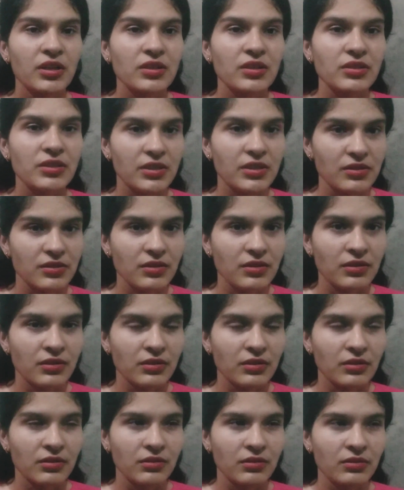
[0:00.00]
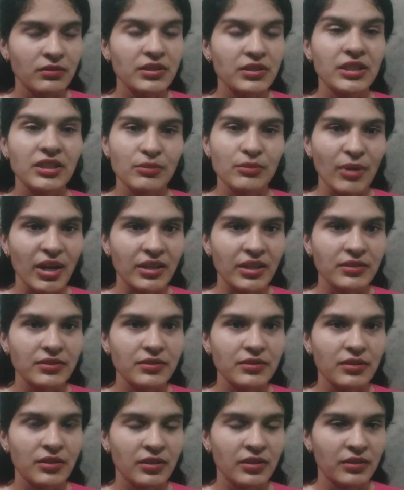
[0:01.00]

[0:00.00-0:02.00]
6 bands.